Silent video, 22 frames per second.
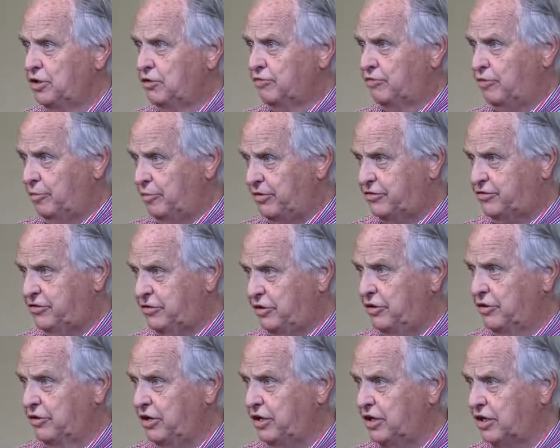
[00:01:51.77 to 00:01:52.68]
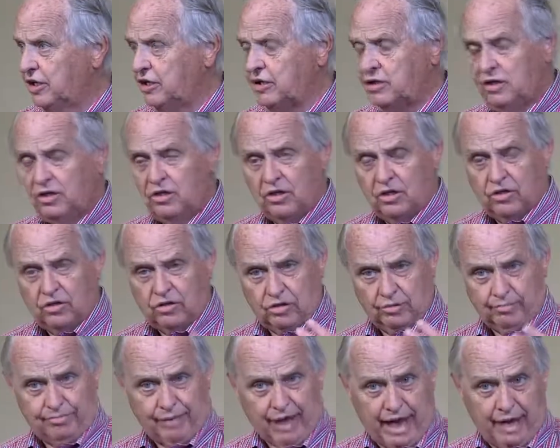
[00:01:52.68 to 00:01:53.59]
from Assyria
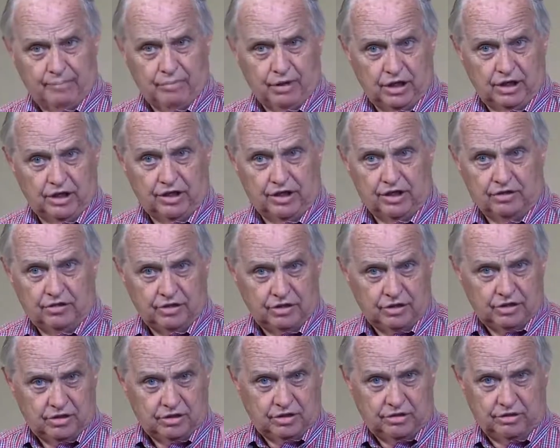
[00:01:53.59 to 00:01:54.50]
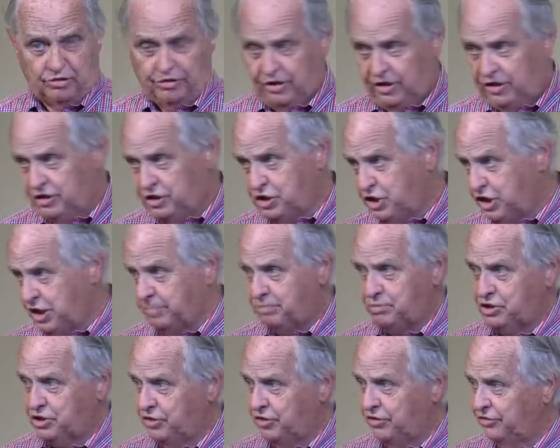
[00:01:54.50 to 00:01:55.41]
or Babylon or the
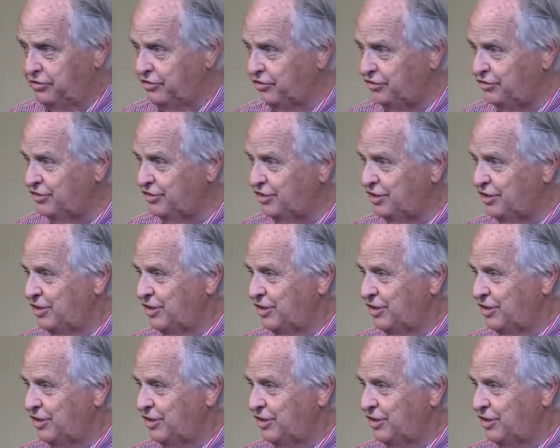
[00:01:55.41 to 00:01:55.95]
Egyptians,